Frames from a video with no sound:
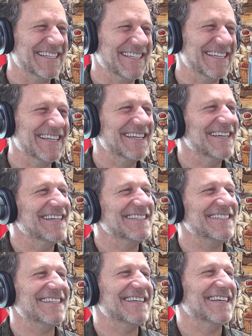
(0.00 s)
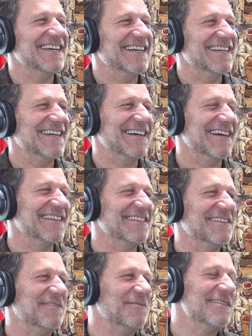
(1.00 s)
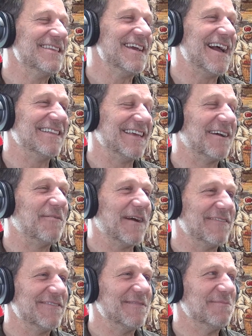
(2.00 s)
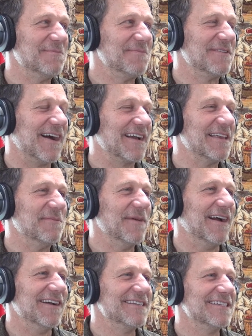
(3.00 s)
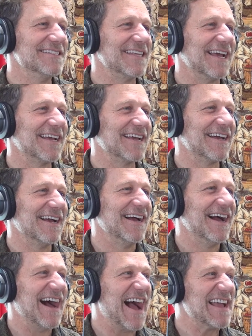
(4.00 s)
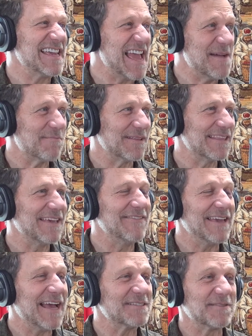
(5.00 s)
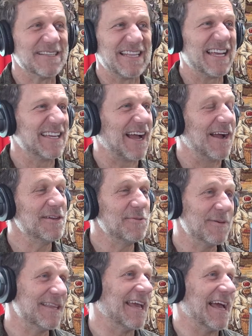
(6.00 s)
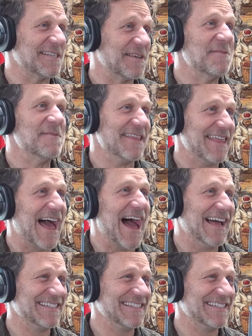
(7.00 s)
The one thing I take away from talking to Mary, she's like, I can't believe he asked, like, are you really asking me that?